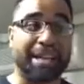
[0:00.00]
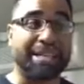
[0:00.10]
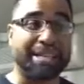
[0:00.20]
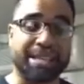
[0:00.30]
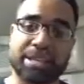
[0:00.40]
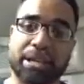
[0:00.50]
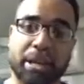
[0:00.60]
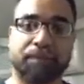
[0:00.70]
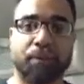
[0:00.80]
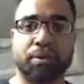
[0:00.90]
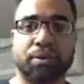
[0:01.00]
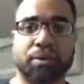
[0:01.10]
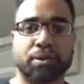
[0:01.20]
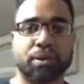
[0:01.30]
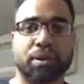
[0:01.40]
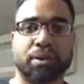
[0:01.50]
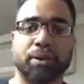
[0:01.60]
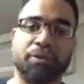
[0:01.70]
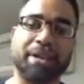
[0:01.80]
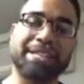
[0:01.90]
discomforts, the
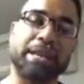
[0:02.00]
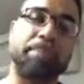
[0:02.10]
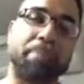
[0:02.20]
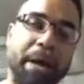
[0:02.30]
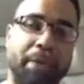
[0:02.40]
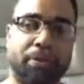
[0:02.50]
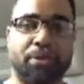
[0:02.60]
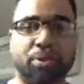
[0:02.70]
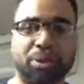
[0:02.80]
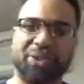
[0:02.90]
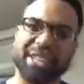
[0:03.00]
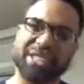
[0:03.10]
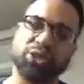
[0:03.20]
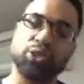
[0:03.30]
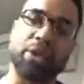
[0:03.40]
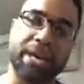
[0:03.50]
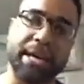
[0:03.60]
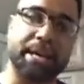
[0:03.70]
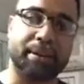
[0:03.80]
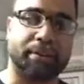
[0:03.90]
things that bother you, the things that you
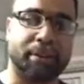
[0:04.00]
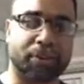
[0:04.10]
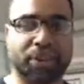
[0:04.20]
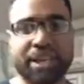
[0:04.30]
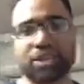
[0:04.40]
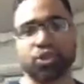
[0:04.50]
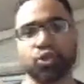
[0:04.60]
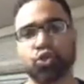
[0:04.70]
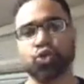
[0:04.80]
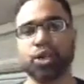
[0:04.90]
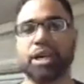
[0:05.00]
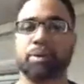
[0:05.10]
hate, the things that you dread